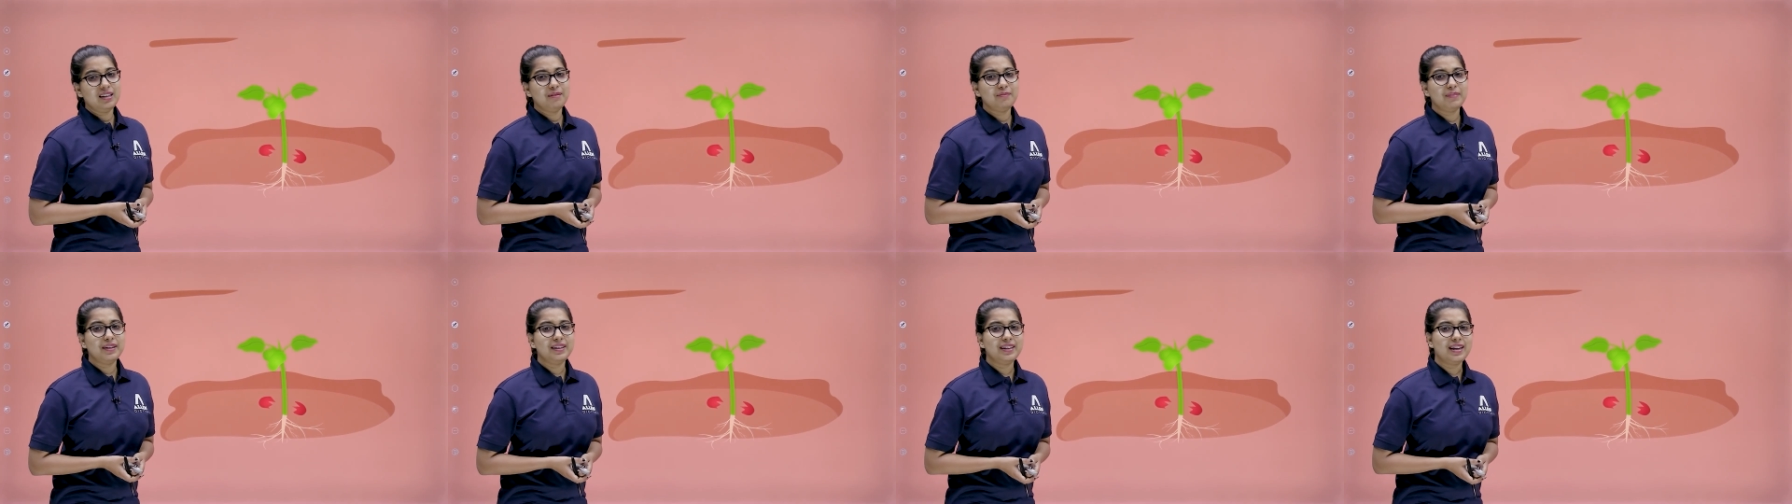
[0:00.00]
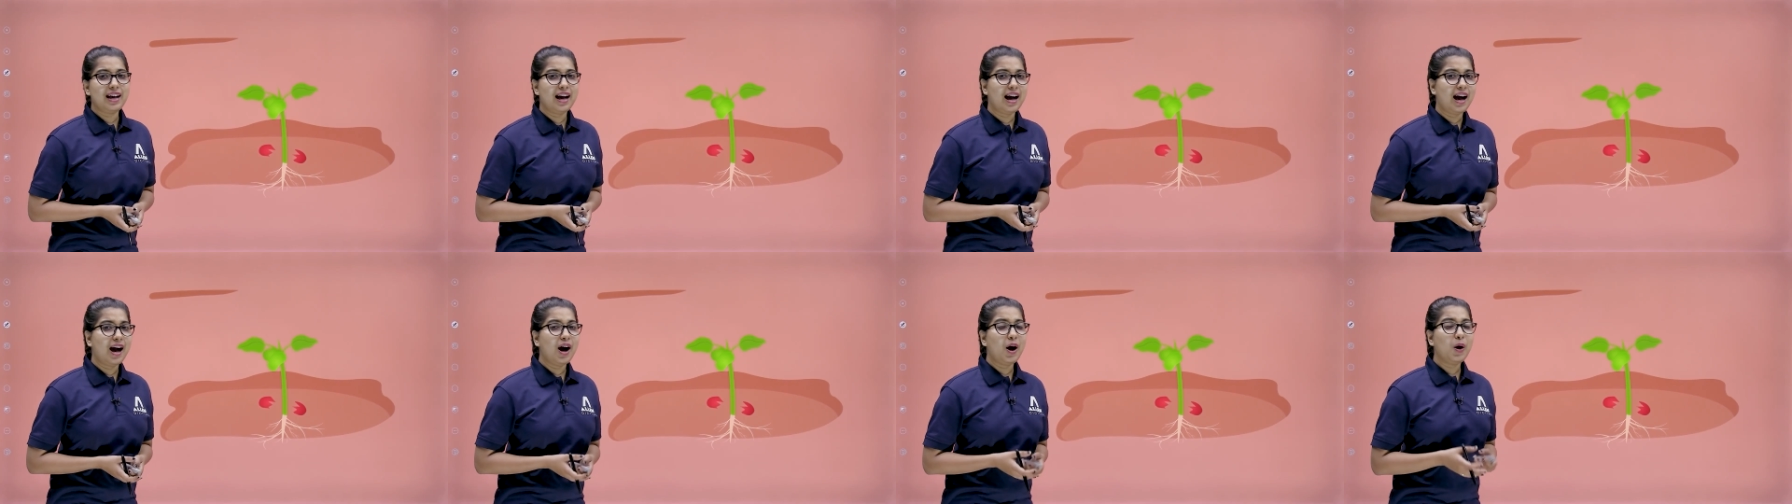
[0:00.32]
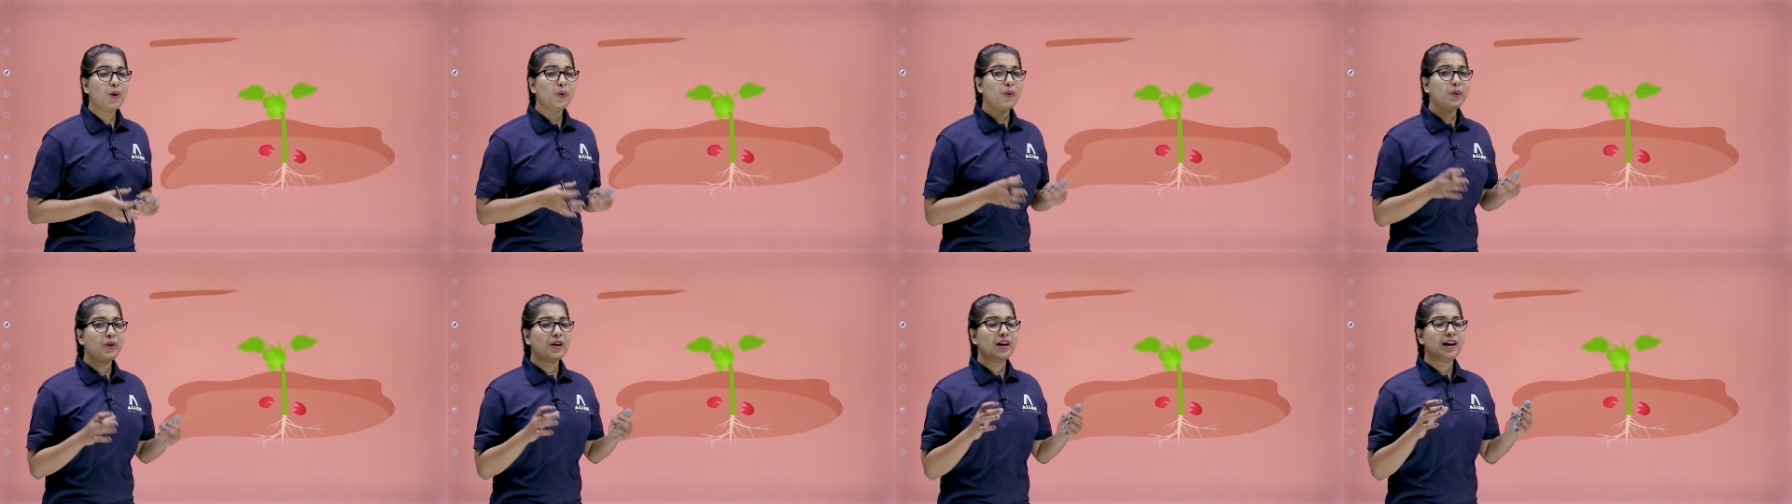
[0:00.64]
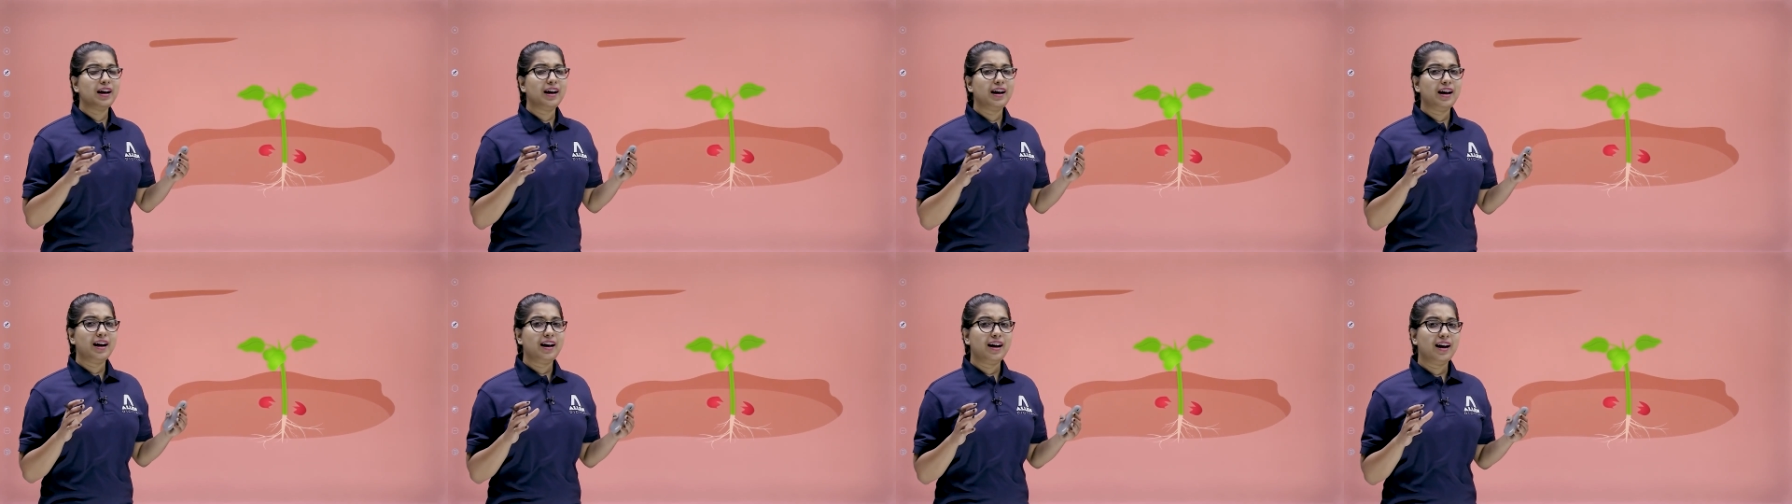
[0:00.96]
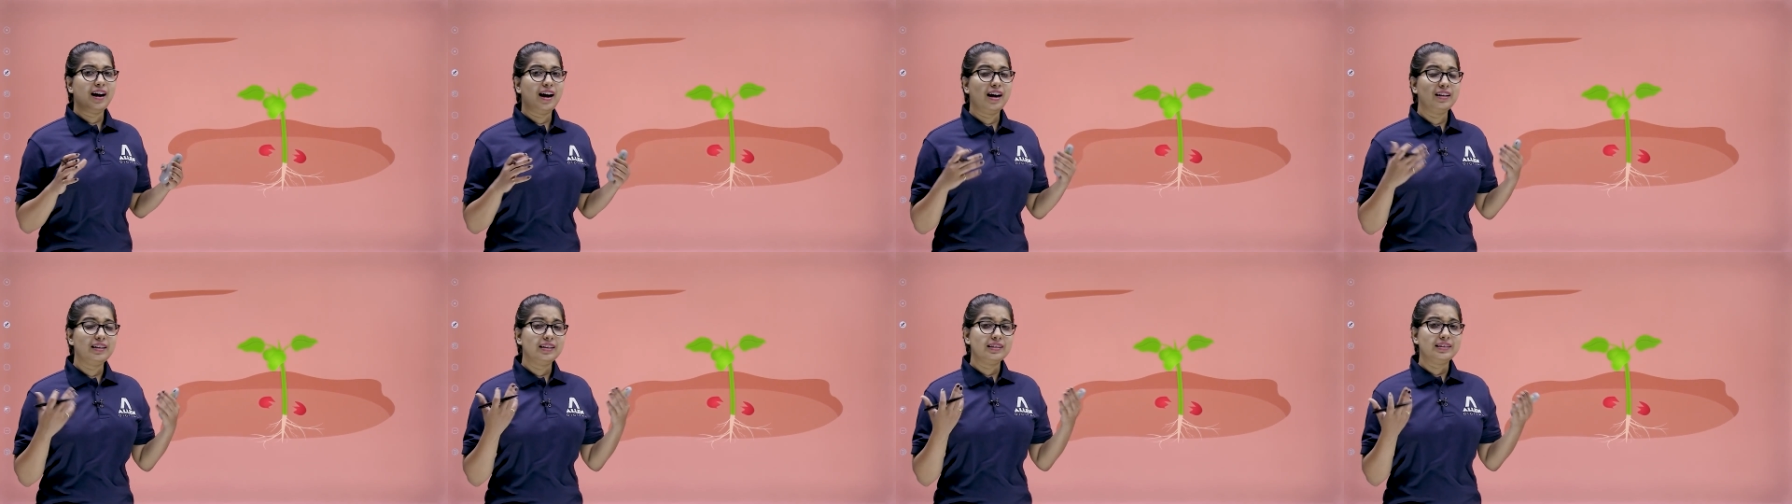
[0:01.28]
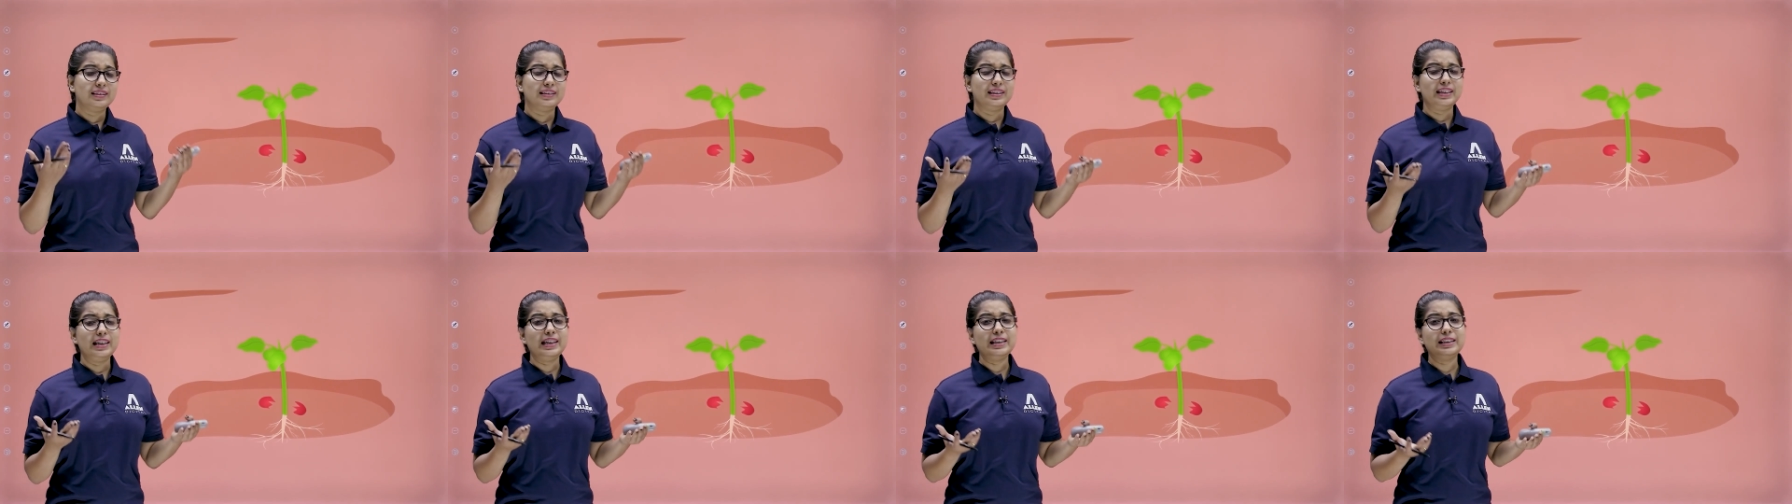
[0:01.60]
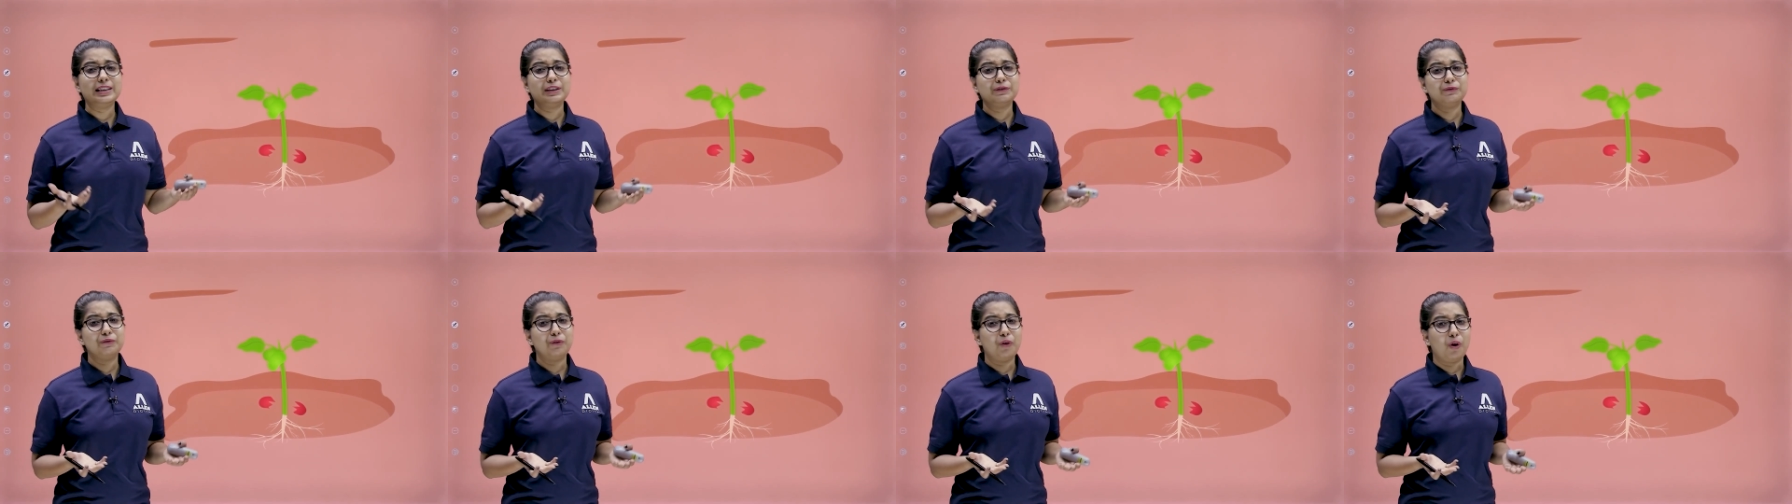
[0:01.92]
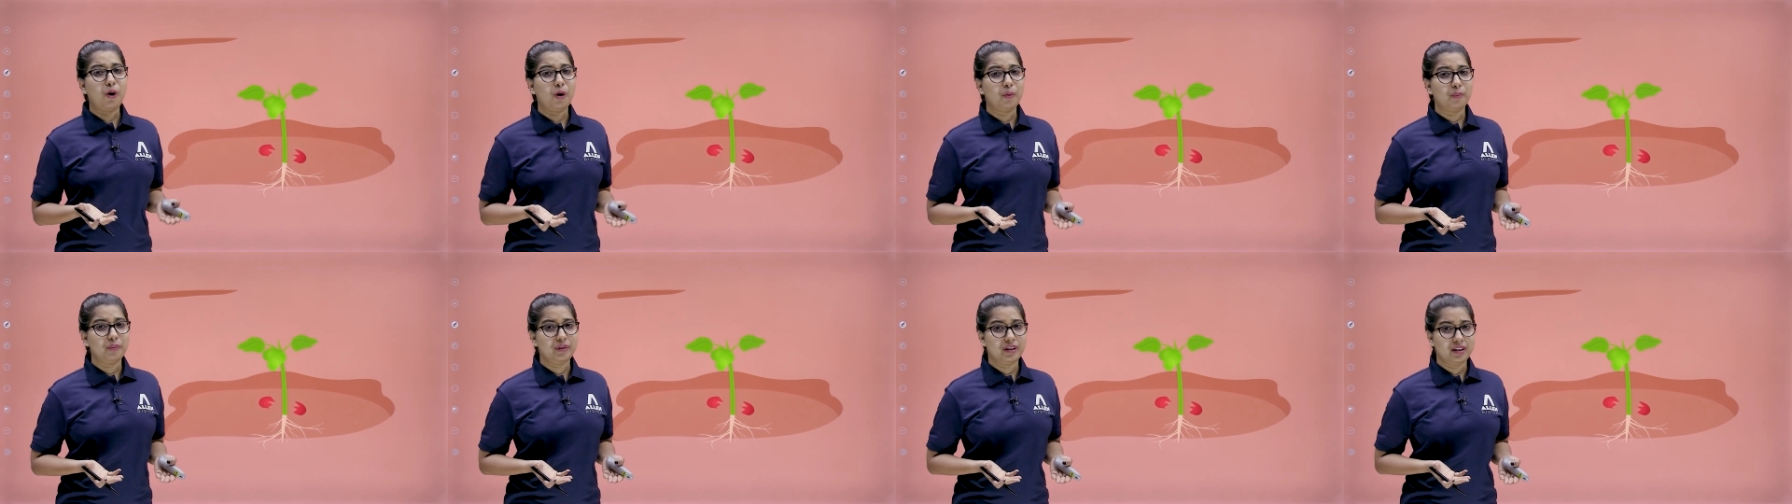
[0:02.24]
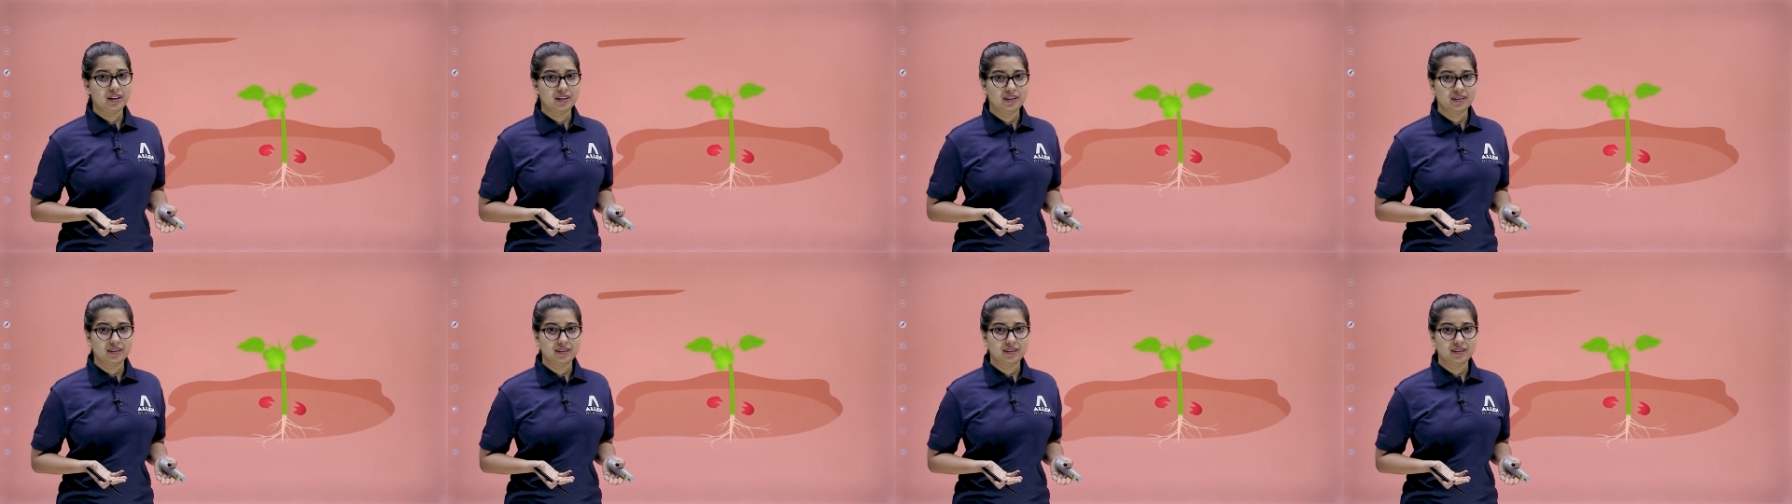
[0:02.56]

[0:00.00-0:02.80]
But how are the seeds formed?